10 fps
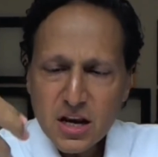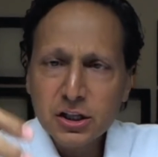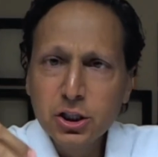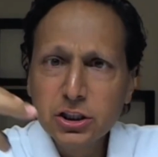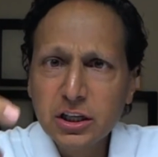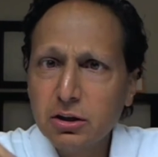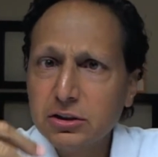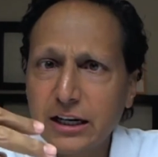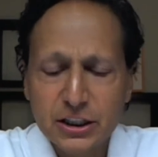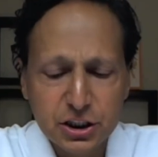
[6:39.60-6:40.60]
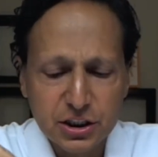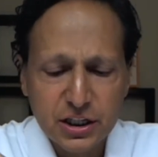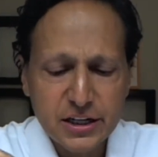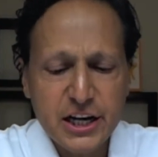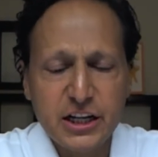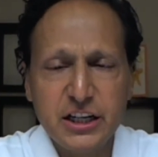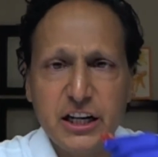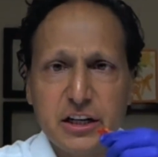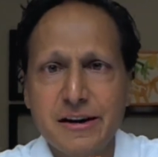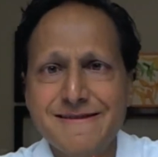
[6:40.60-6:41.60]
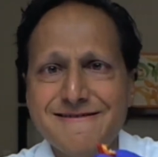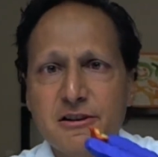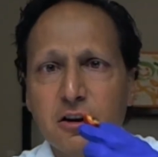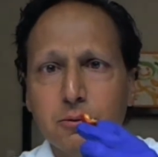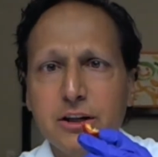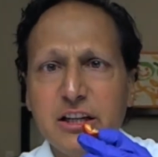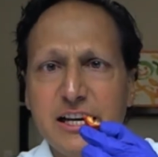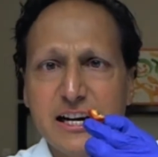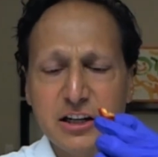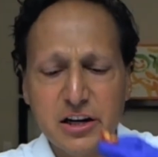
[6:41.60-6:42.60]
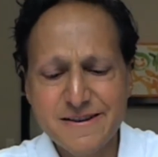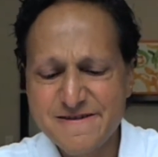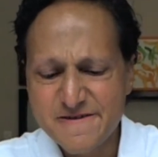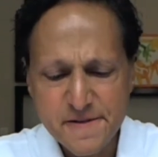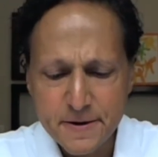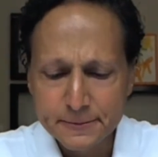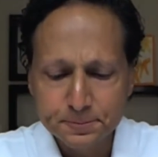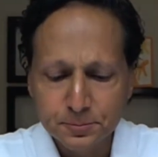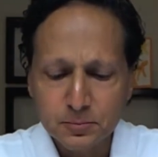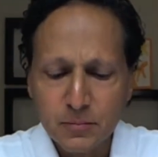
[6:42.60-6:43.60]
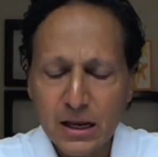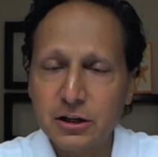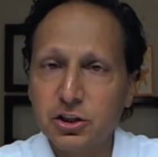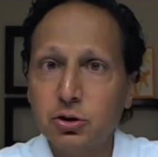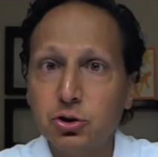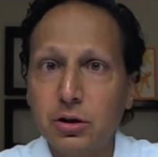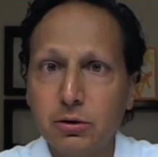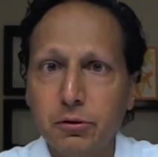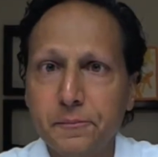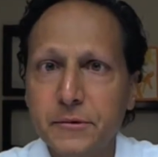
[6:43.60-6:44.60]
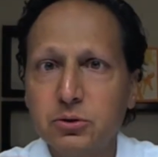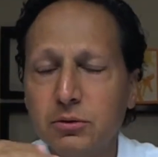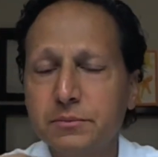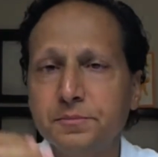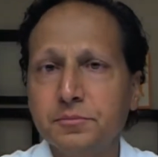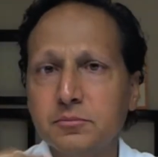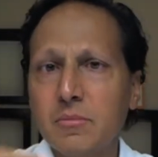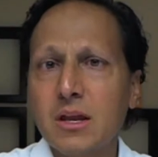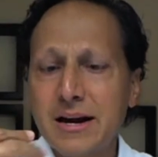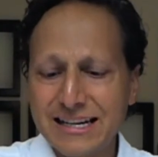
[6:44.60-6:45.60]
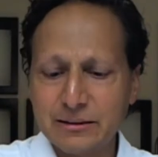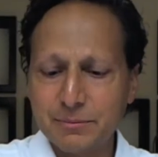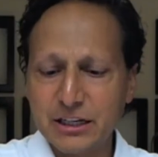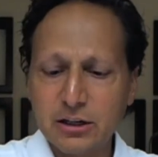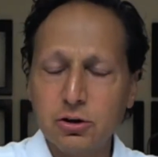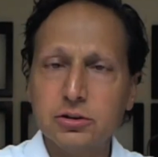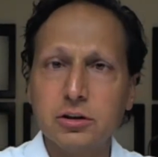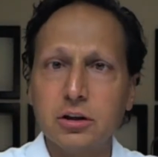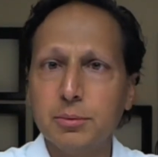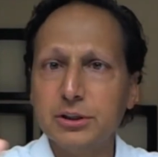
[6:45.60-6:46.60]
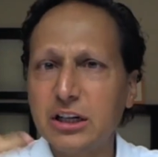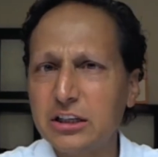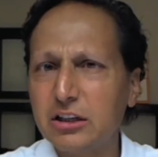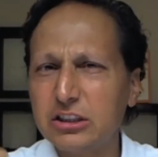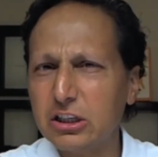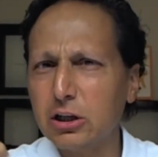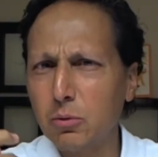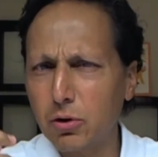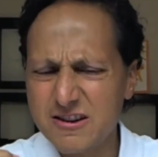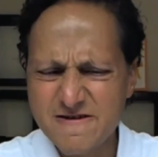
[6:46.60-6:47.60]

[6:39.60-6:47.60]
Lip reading: Usually those I can just eat and eat all the way to the end. And there's no struggle. This one, as I'm getting closer to the placenta, it's a little more